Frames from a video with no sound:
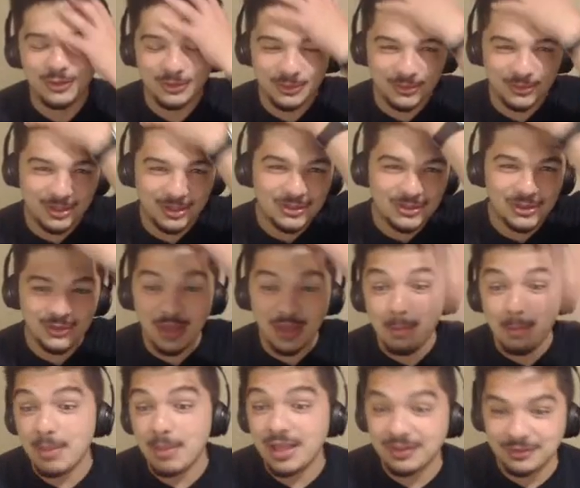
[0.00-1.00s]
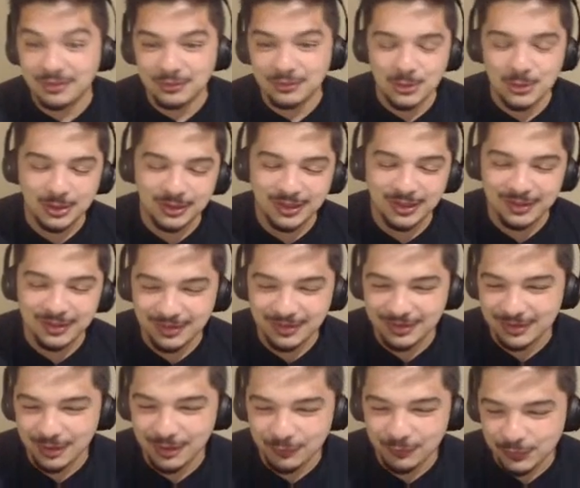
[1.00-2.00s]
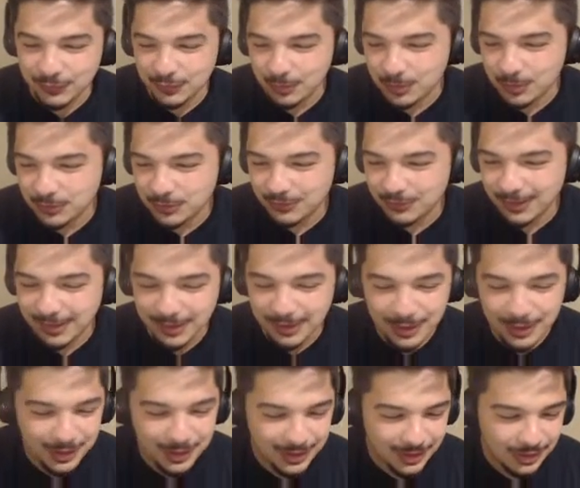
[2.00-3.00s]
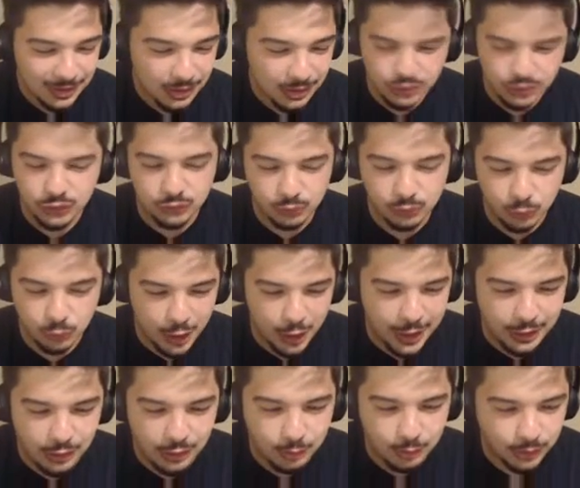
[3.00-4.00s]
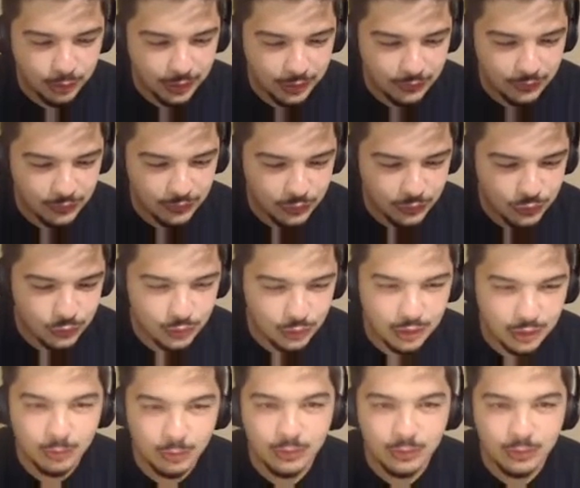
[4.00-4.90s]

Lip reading: donations. I miss doing this. This stuff is so much fun. Just random players on stream when